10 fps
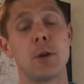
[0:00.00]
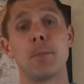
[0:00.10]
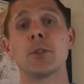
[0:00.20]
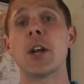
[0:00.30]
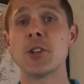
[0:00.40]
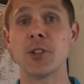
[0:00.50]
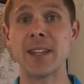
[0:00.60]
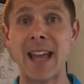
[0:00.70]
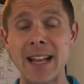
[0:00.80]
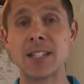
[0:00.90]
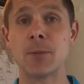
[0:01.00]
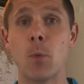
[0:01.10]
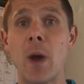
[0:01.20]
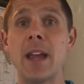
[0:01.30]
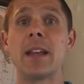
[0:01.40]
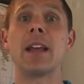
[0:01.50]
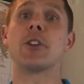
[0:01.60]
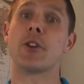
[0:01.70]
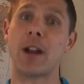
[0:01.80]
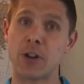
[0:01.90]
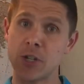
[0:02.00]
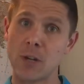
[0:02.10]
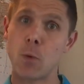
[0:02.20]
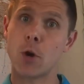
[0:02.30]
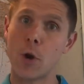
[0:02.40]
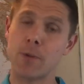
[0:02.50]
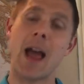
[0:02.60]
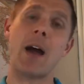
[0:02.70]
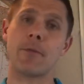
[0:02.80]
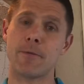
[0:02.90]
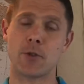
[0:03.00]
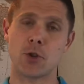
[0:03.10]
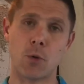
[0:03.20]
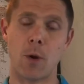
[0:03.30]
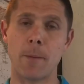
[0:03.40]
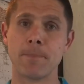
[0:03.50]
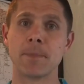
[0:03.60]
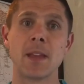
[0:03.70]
could potentially gain some weight and your energy will go down for sure.